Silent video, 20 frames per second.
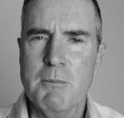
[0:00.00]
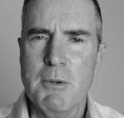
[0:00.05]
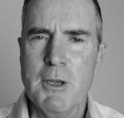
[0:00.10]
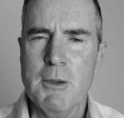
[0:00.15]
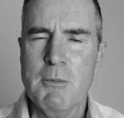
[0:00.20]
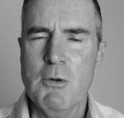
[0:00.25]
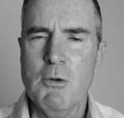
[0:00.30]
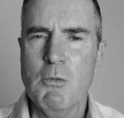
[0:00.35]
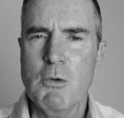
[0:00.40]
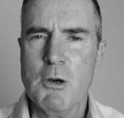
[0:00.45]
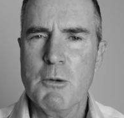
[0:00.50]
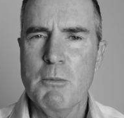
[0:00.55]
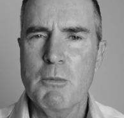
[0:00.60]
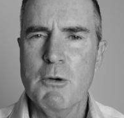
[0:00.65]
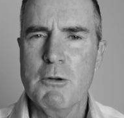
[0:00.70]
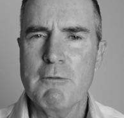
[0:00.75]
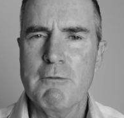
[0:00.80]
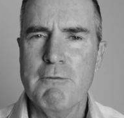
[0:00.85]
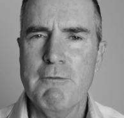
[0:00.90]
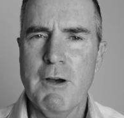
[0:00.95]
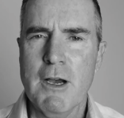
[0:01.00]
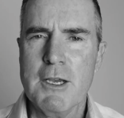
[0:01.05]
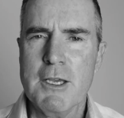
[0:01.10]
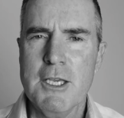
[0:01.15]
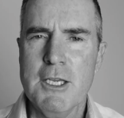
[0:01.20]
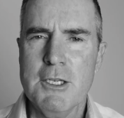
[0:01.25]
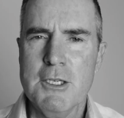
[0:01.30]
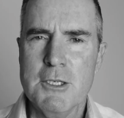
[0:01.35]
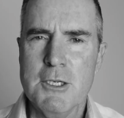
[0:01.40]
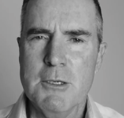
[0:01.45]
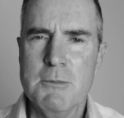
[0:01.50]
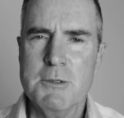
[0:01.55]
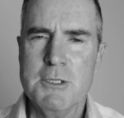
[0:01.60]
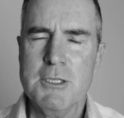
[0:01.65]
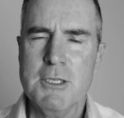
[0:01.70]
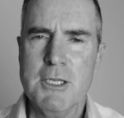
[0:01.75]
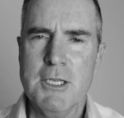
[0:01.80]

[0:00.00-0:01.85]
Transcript: people want to put funky terms and